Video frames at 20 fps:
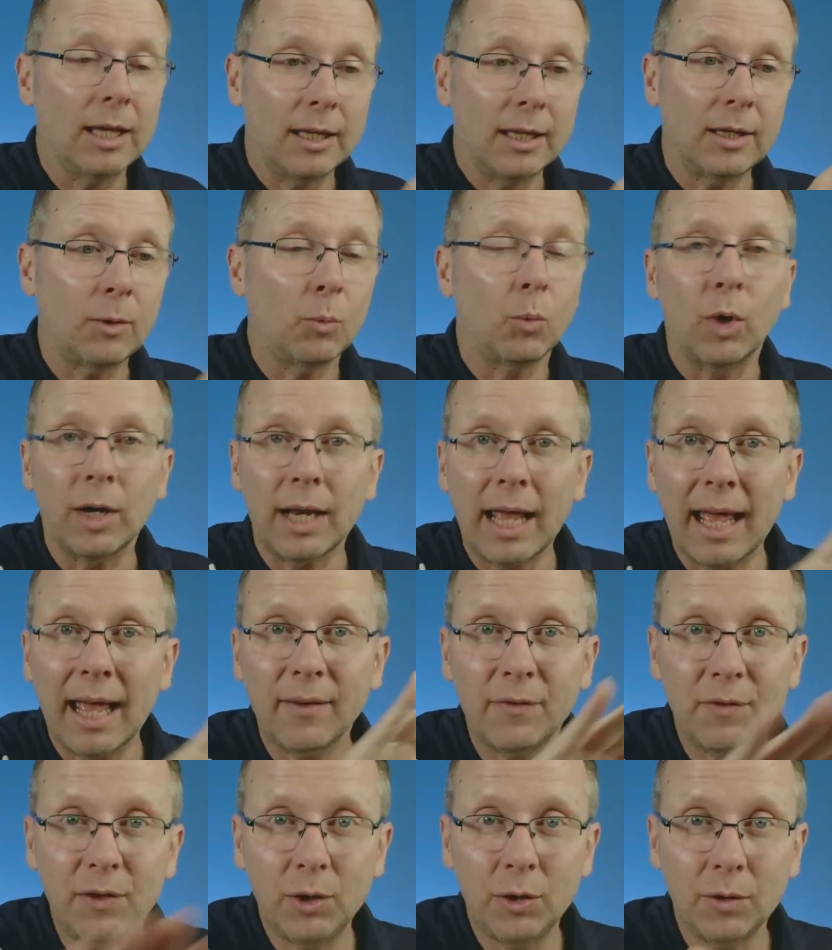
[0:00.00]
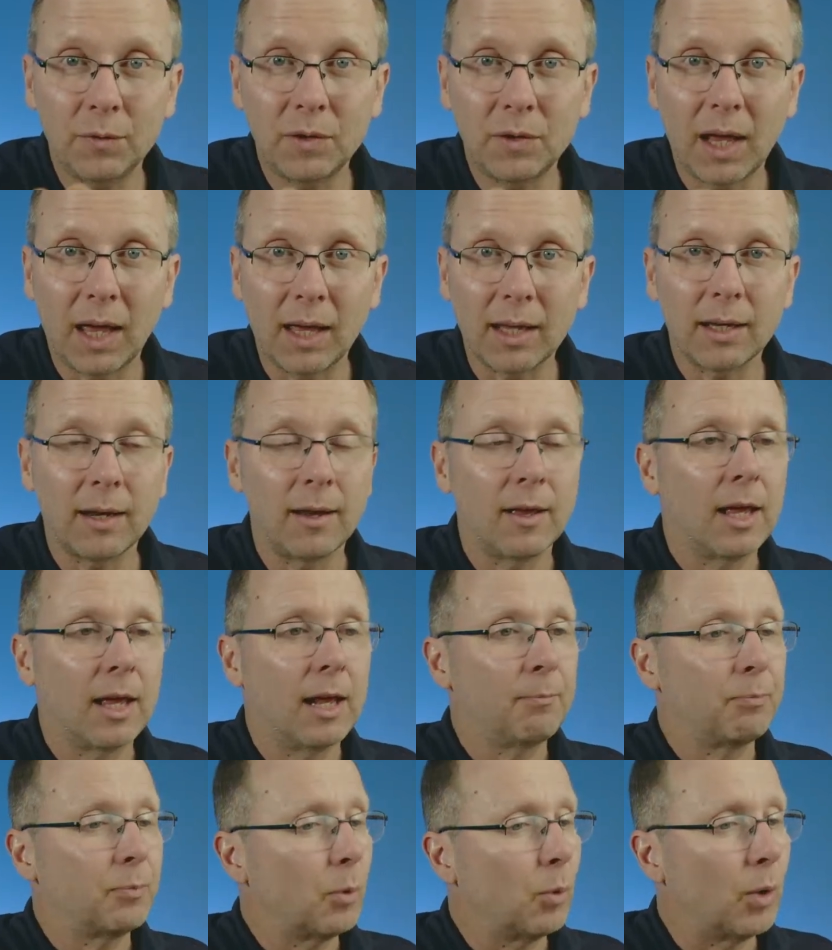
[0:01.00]
Whatever you've done,
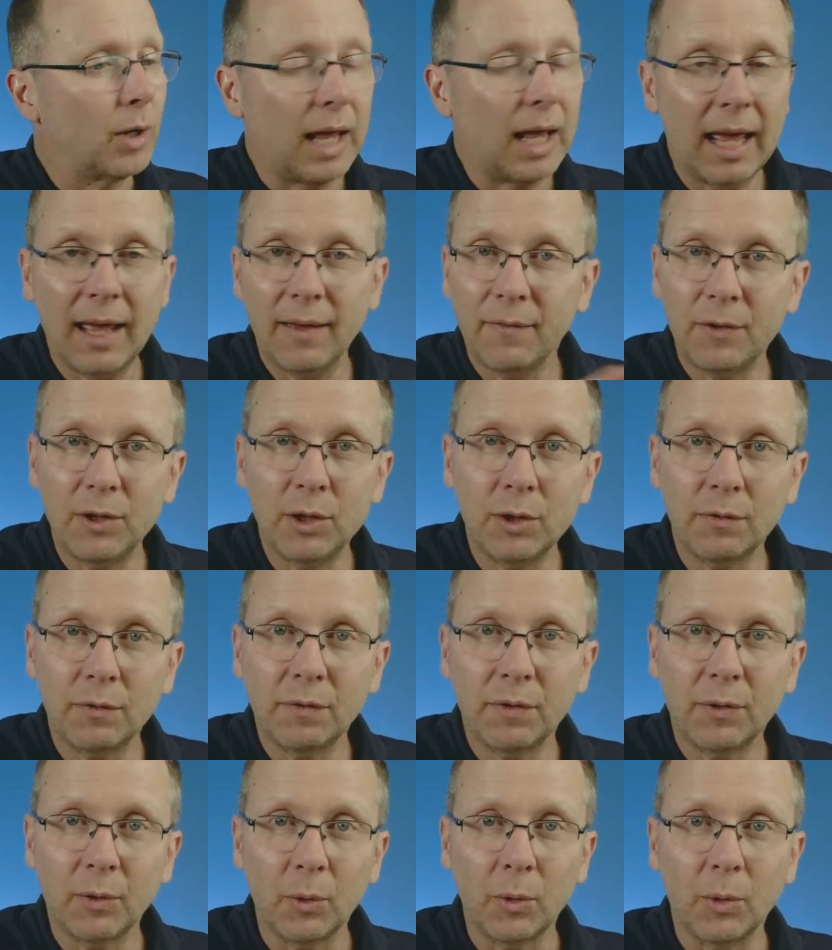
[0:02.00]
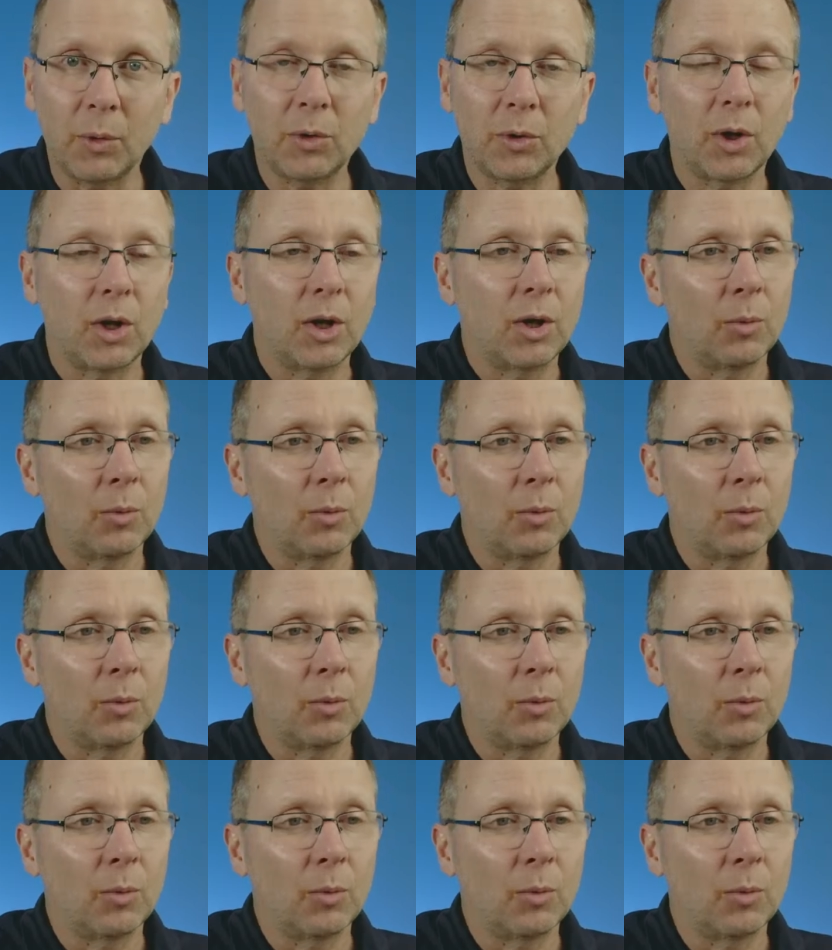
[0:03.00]
whatever you've thought,